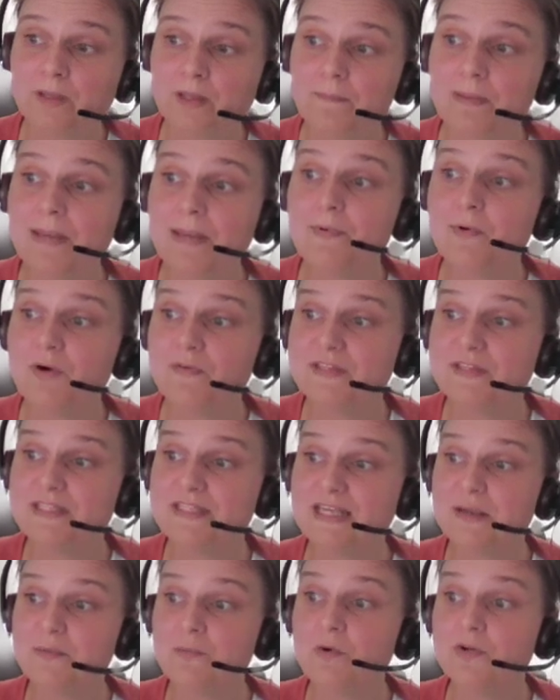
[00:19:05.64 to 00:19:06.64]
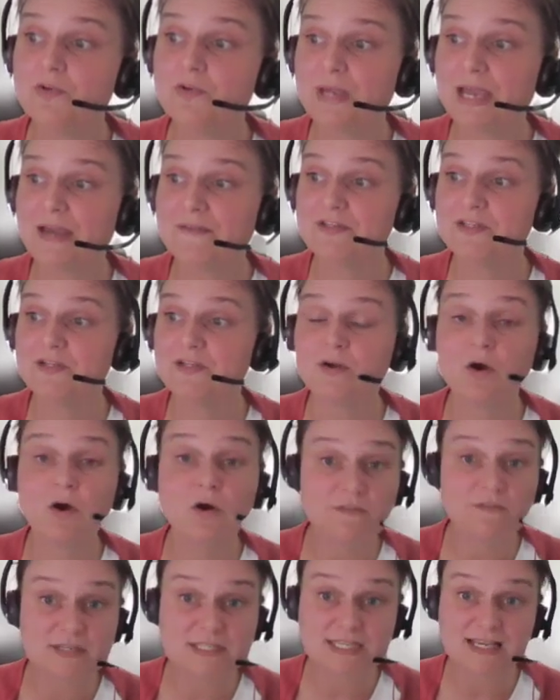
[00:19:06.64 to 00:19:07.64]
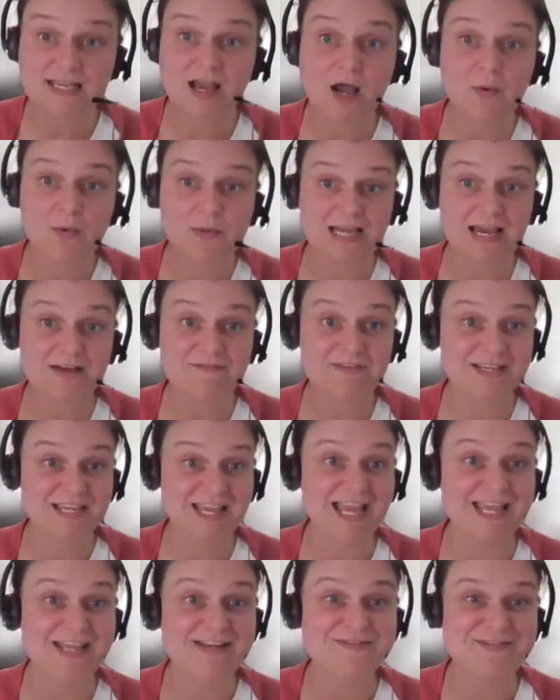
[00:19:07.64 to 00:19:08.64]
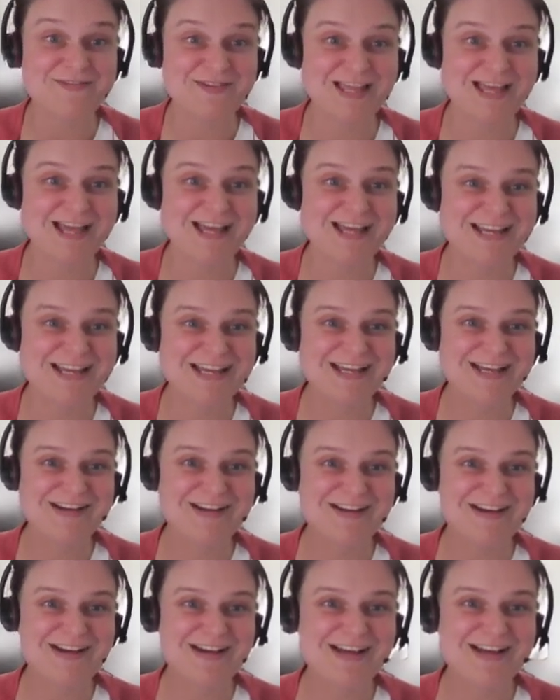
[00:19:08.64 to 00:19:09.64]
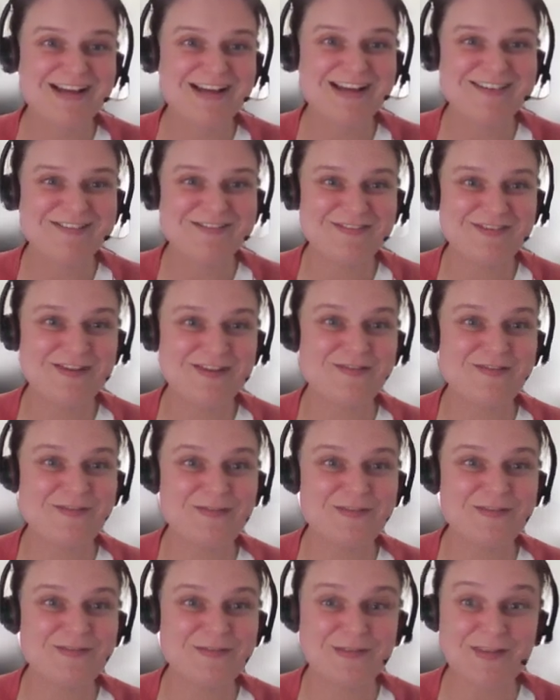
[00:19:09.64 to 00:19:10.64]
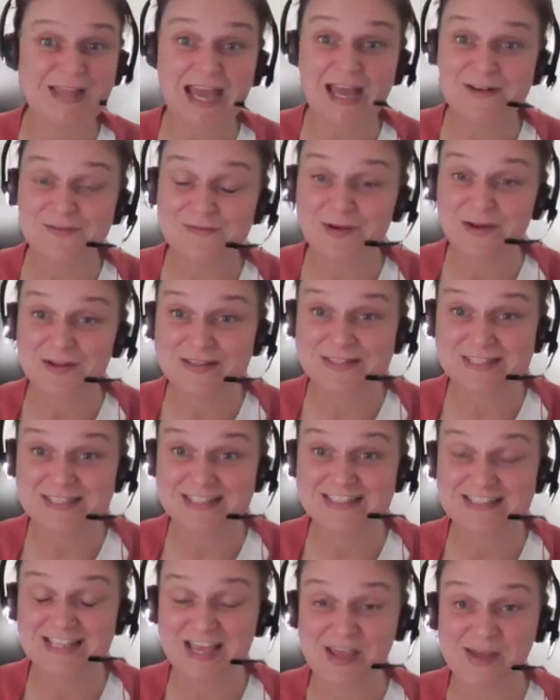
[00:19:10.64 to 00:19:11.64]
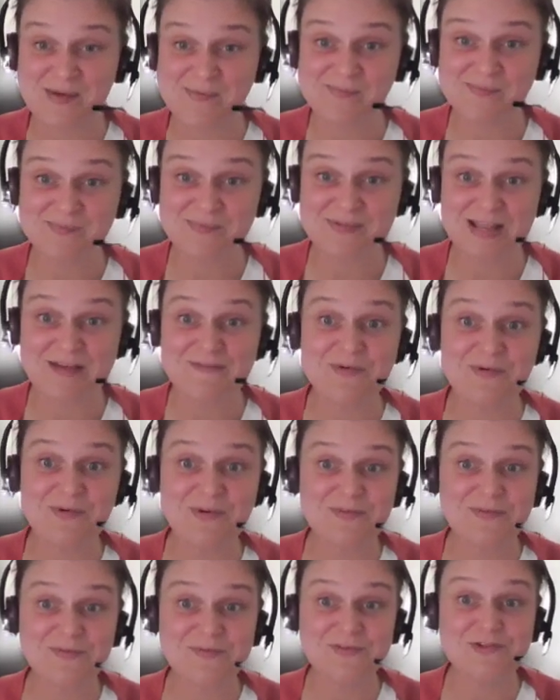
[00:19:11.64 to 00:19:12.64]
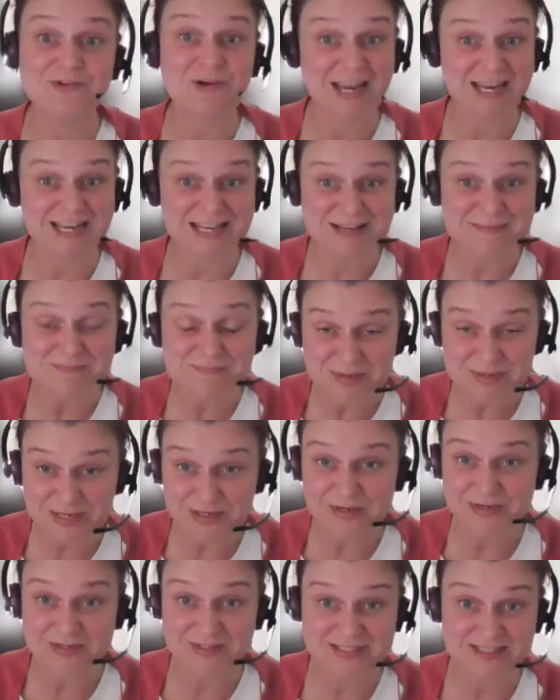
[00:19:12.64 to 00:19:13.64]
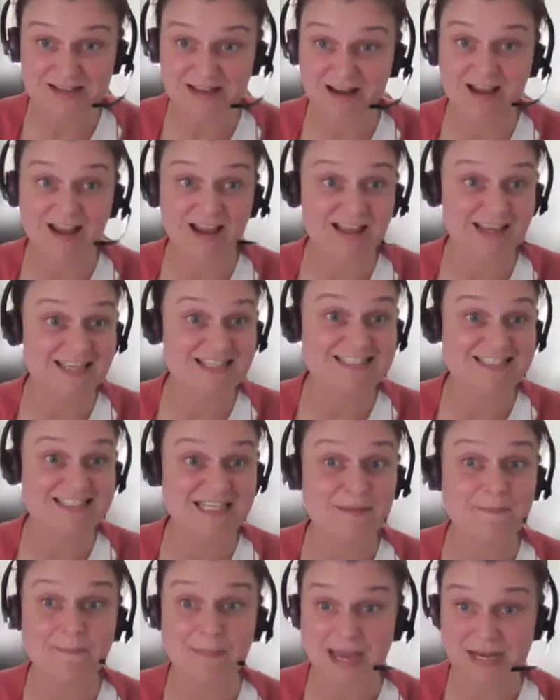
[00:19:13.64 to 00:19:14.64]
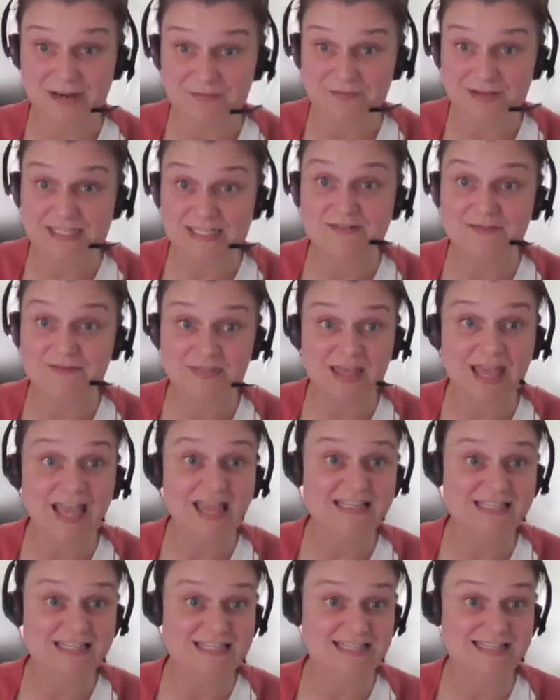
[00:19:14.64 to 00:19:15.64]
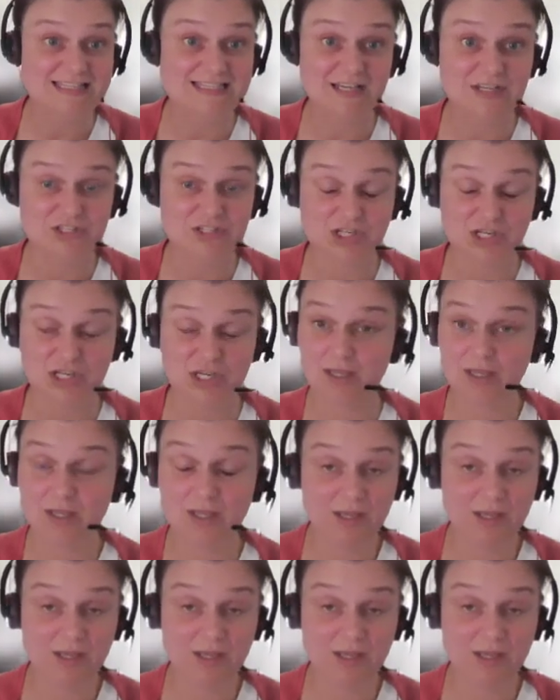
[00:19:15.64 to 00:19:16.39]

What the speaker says: people often say, what do we have to do? Obviously, I would advocate for that, for that advanced level of training, because I can see the benefits of that. This is such a